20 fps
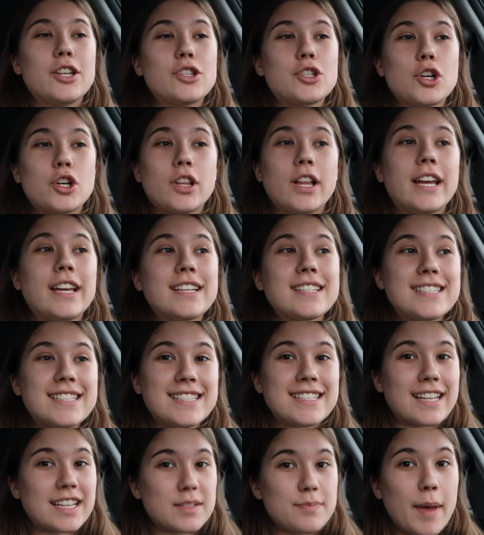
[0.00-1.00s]
it took like
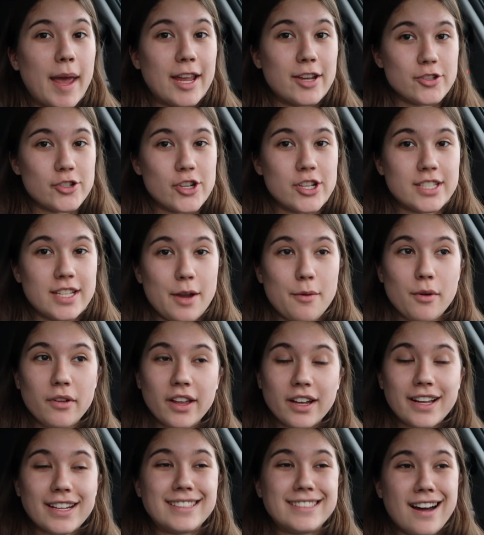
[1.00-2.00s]
6 pages. I
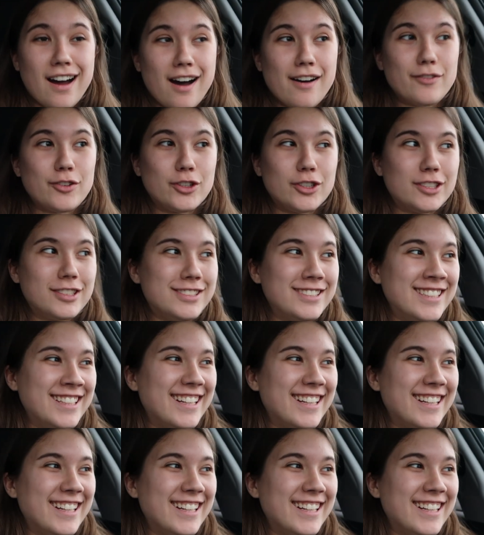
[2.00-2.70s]
wrote like a novel.